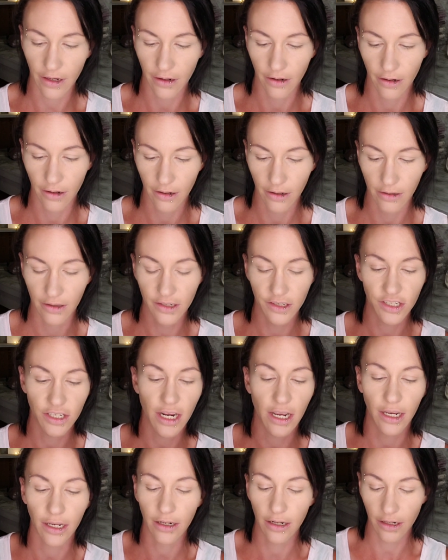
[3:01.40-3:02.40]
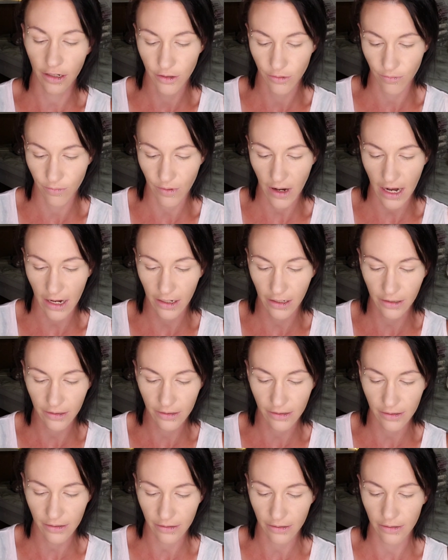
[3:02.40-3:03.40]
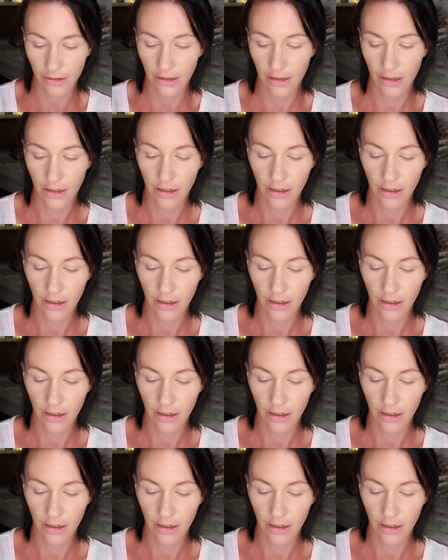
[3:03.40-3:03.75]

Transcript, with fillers: here in the shade Grace.